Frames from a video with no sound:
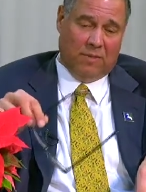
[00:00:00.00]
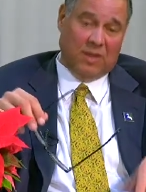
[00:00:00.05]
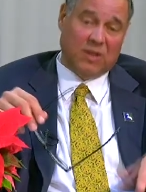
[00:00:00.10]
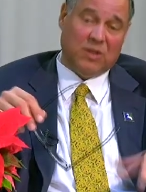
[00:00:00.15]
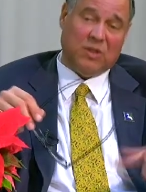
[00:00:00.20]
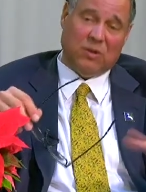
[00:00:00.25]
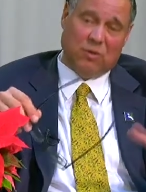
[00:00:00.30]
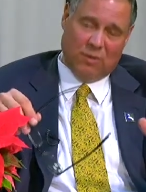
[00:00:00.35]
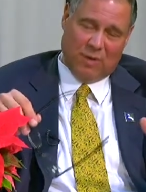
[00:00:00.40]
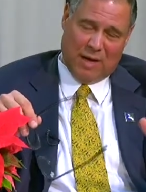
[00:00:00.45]

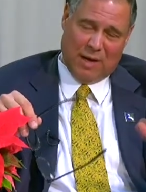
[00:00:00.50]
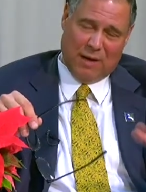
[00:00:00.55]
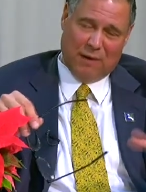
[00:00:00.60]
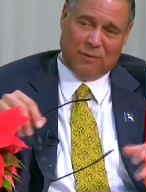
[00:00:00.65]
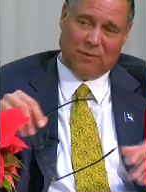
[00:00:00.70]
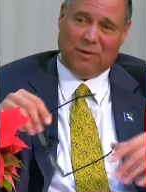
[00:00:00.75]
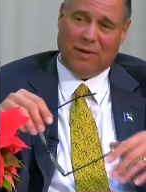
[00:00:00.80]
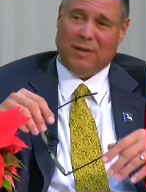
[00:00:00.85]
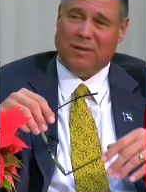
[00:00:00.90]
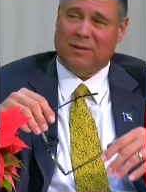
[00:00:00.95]
this new
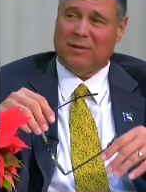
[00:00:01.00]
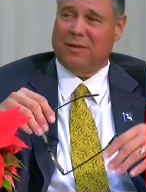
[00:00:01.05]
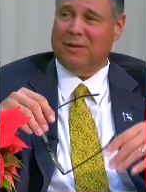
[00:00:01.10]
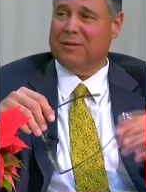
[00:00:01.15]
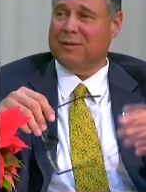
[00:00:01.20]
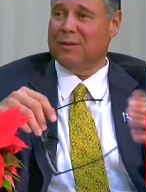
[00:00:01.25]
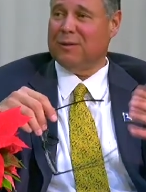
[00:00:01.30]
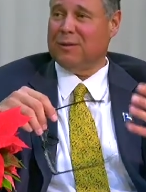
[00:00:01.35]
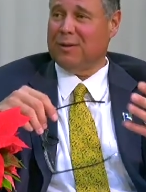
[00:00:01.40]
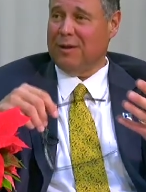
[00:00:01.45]
council has
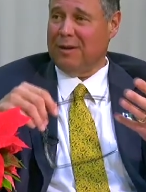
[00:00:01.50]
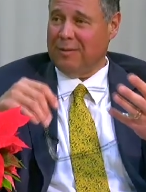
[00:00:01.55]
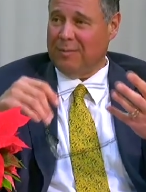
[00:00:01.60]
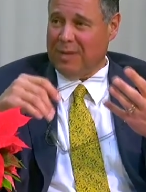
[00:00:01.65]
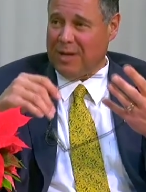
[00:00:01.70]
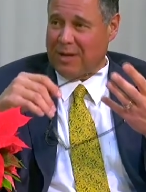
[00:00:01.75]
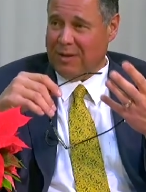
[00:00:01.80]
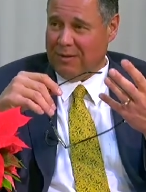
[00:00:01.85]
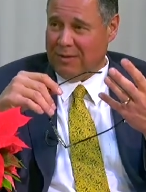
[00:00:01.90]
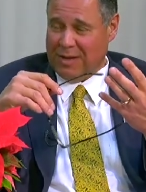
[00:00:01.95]
things to talk
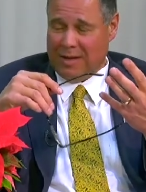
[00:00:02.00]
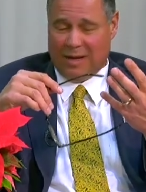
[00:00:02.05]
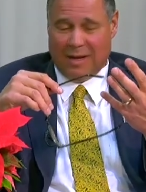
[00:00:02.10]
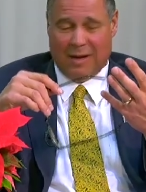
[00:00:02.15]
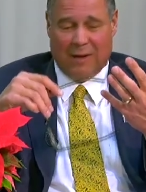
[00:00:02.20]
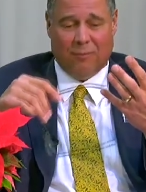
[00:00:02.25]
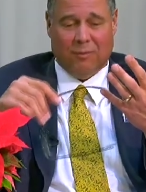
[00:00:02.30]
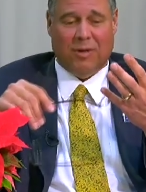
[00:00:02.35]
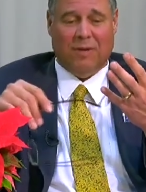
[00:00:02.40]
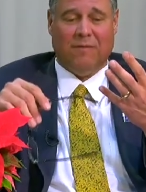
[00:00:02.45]
about, like
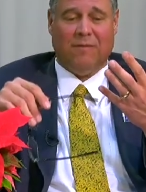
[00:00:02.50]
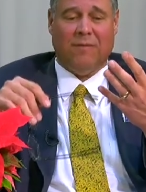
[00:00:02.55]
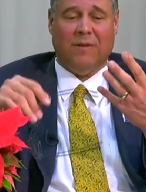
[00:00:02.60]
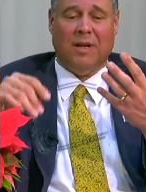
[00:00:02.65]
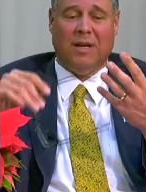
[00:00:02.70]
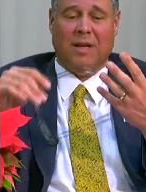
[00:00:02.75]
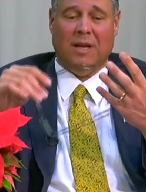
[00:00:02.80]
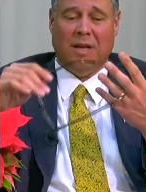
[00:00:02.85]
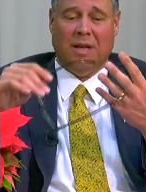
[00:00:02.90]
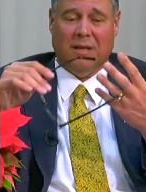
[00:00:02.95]
how we're going to
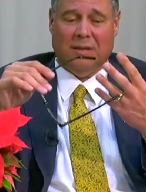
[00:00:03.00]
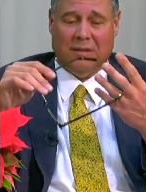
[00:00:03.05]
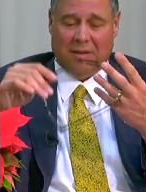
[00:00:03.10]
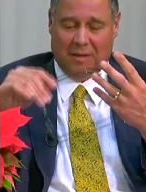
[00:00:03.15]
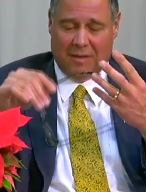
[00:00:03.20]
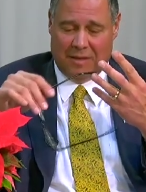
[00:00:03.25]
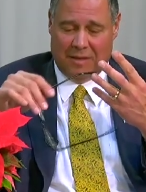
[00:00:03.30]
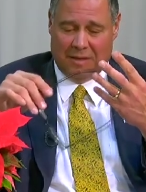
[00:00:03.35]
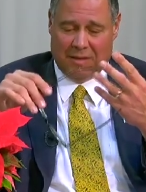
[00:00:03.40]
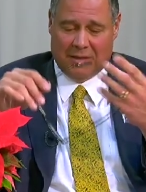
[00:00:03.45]
finance
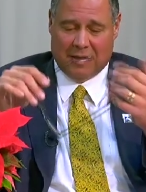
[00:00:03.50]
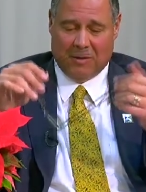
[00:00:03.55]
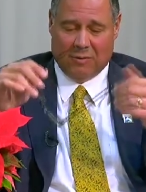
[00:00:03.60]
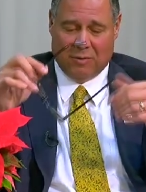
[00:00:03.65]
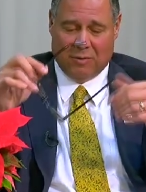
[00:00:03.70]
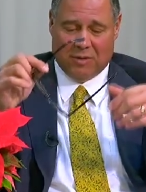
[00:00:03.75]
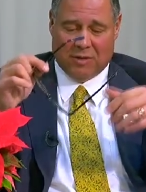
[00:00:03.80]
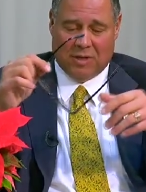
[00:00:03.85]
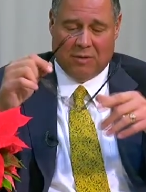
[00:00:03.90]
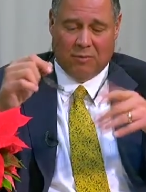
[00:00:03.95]
it, et
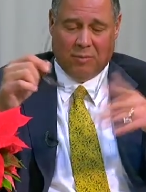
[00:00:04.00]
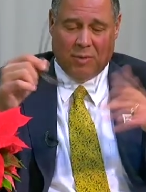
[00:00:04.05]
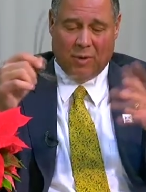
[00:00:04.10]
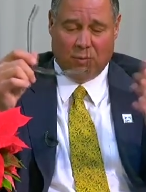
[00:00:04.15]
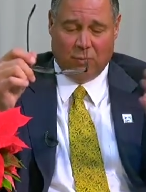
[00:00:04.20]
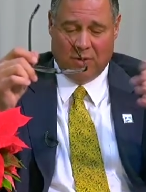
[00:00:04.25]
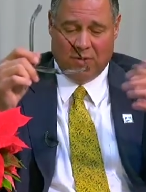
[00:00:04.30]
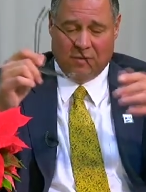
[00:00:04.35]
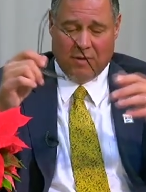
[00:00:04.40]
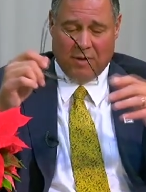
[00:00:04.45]
cetera, et cetera.
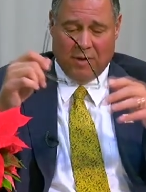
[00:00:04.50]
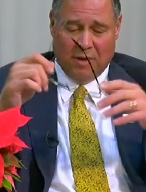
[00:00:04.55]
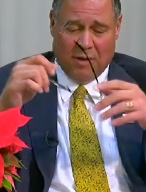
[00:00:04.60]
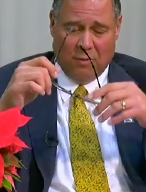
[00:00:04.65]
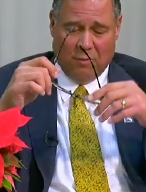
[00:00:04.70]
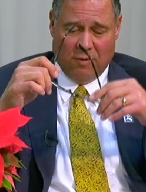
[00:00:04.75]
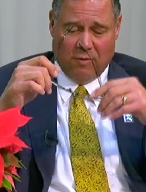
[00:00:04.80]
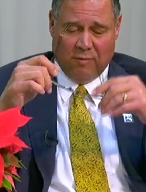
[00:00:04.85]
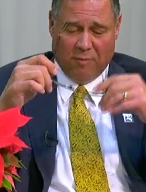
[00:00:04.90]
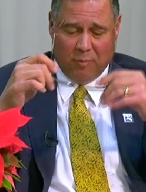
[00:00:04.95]
But we've
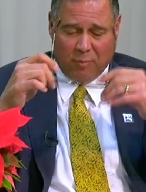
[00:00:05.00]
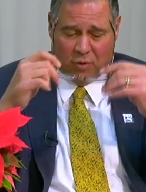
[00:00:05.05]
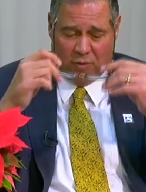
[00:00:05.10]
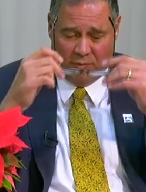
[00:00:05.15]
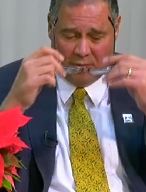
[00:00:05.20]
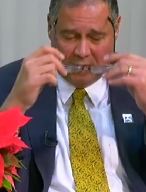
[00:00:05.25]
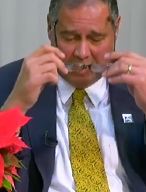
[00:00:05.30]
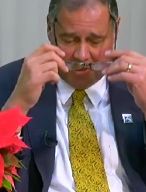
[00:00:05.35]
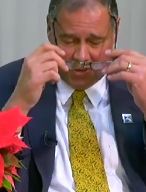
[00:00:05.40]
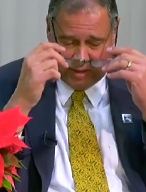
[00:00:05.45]
we've
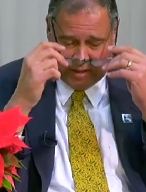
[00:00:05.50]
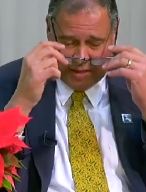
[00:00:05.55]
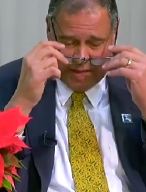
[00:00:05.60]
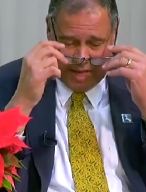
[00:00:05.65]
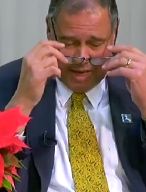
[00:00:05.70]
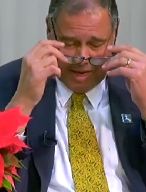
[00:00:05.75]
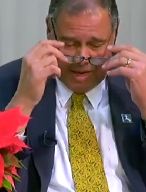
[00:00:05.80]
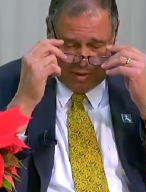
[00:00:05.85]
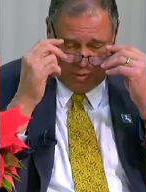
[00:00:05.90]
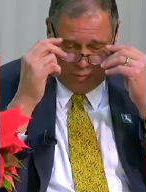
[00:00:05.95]
approved a
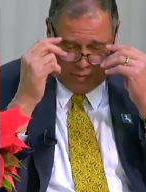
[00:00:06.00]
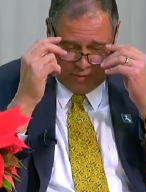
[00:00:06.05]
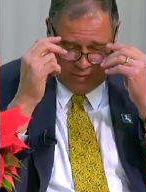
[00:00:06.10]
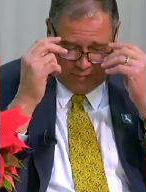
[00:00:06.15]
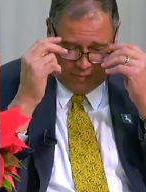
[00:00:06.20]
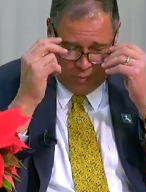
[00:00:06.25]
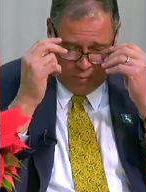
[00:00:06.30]
design going